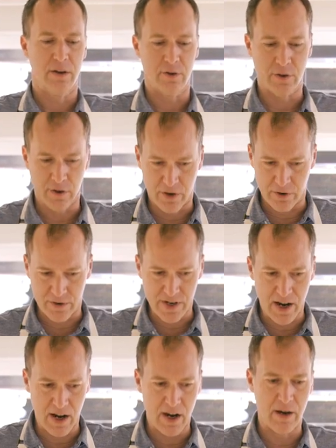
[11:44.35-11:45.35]
You took your
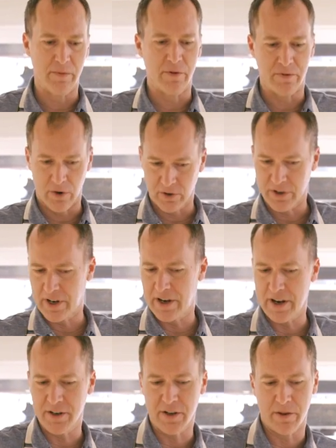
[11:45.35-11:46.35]
time, you folded
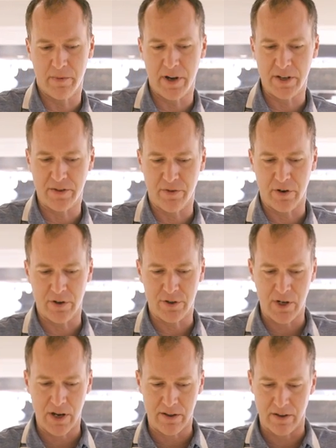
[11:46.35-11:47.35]
it into the base very
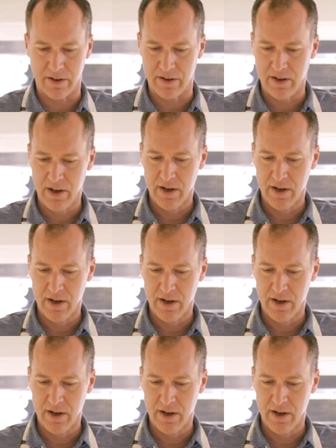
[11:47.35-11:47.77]
gently.